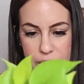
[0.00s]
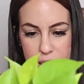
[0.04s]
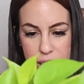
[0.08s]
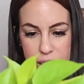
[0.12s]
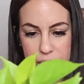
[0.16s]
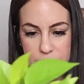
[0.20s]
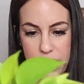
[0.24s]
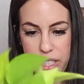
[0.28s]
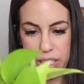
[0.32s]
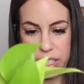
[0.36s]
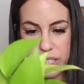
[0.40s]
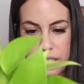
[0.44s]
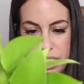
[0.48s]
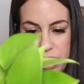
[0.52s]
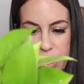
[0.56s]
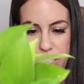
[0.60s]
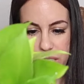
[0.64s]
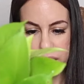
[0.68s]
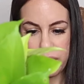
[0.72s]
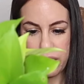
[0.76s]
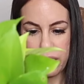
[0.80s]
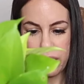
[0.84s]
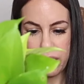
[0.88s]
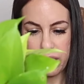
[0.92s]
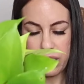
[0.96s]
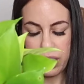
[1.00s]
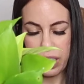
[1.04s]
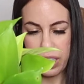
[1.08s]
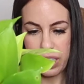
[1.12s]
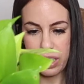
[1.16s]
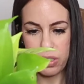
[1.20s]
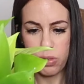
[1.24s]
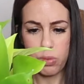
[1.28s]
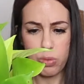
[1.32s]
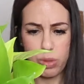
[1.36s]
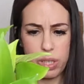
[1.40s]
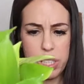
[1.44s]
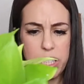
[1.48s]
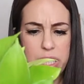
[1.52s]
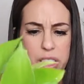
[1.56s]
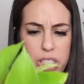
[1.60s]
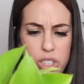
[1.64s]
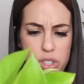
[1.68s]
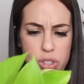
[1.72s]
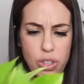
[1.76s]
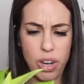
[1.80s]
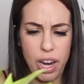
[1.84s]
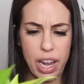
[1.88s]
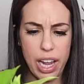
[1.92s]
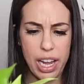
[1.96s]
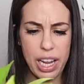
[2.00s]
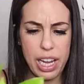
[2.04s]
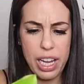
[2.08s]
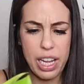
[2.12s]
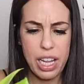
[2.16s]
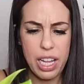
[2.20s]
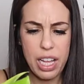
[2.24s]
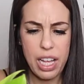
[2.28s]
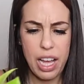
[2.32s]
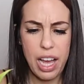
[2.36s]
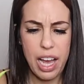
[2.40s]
Like really dry.